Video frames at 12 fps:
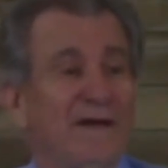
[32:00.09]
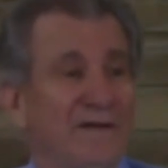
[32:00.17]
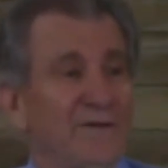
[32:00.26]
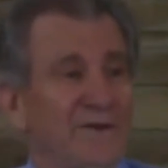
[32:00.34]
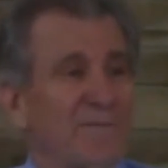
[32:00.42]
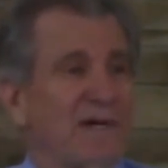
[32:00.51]

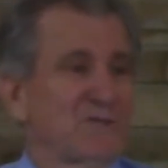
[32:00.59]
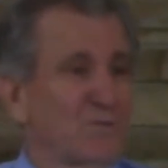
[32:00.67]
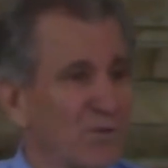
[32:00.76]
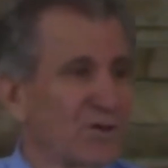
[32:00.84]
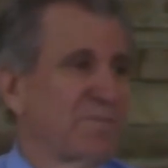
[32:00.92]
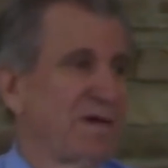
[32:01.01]
Everybody's
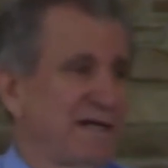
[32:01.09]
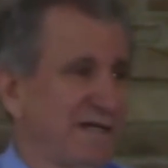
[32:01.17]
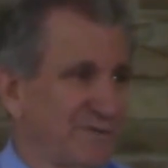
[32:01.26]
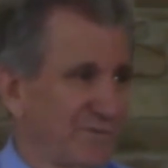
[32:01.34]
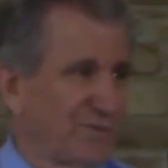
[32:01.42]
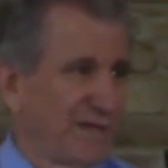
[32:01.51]
worried about
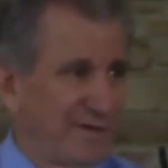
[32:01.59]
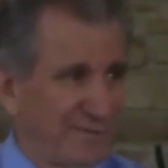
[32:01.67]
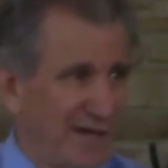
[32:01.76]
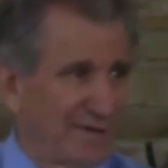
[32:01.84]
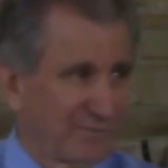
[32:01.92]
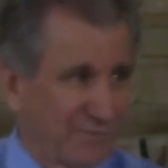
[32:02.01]
Israel now.
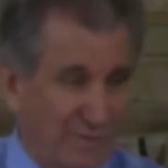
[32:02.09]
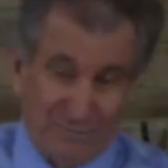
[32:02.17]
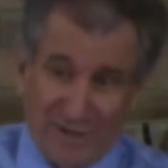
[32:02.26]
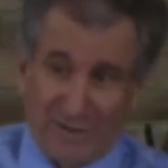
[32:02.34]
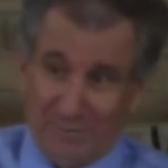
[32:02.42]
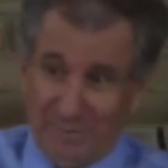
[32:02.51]
Donald
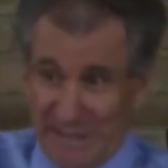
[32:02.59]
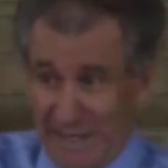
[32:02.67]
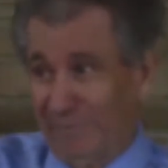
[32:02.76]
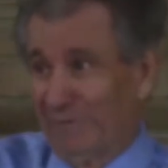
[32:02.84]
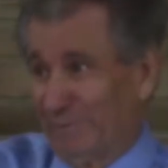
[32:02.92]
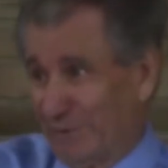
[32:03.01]
not going to be
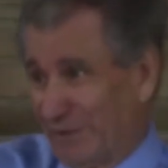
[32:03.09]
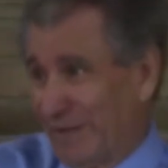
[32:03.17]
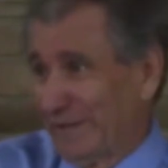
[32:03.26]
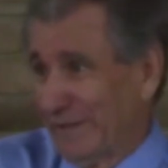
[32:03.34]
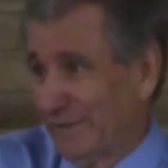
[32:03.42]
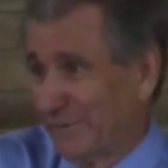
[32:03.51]
able to
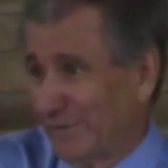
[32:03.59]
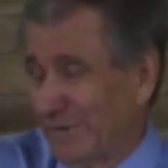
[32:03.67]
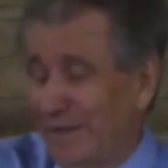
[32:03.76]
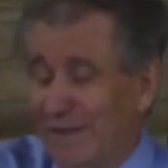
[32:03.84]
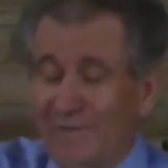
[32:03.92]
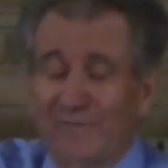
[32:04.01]
protect Israel.
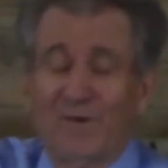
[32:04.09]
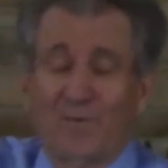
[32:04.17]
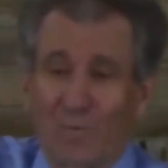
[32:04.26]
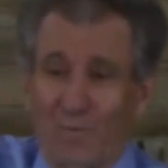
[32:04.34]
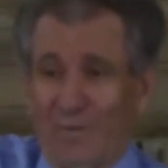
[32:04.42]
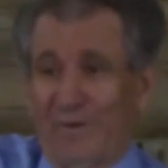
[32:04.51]
Don't
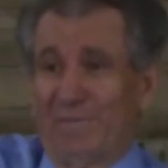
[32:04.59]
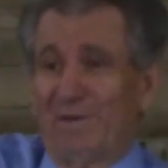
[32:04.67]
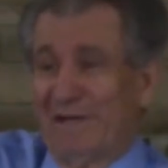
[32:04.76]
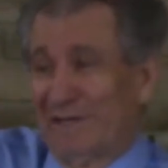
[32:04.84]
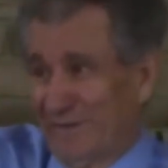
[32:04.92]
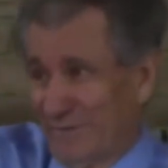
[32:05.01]
worry
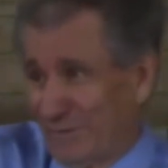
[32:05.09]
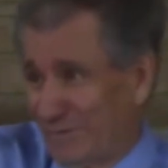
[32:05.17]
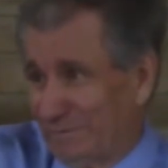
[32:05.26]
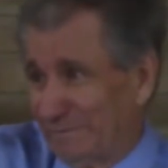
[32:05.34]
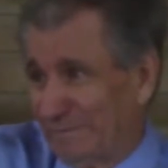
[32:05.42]
about Israel.